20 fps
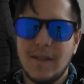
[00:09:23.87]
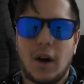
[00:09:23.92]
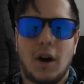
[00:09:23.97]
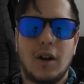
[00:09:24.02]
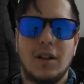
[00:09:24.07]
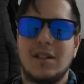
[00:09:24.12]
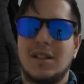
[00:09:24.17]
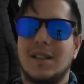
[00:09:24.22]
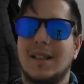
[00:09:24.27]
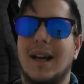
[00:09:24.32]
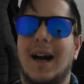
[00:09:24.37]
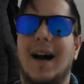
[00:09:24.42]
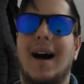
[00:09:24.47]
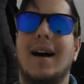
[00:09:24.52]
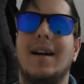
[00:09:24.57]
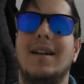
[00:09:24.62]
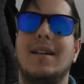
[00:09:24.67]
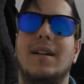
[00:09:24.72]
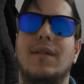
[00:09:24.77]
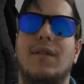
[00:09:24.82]
Honestly,
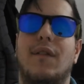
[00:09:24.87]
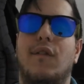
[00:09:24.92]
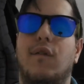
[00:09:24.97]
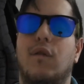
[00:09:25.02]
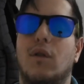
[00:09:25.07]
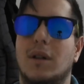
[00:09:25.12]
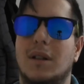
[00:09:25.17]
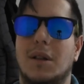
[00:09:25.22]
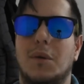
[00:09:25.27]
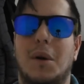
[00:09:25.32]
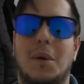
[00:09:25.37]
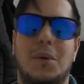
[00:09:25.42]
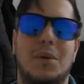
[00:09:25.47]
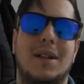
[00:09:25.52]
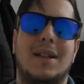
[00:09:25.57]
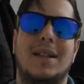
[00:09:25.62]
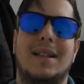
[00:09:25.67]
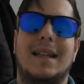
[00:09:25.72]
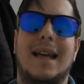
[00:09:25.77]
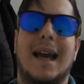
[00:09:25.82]
I never thought that we
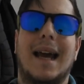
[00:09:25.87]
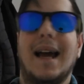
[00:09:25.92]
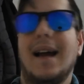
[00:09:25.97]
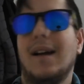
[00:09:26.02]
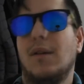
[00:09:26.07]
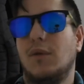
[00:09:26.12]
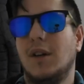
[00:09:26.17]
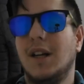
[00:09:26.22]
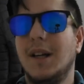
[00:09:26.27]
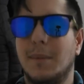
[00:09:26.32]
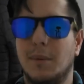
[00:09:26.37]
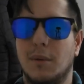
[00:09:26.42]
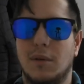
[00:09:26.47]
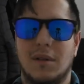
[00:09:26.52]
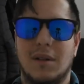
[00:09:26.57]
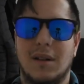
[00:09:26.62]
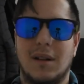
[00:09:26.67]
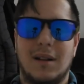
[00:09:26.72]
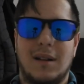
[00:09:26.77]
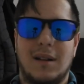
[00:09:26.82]
would get a reboot.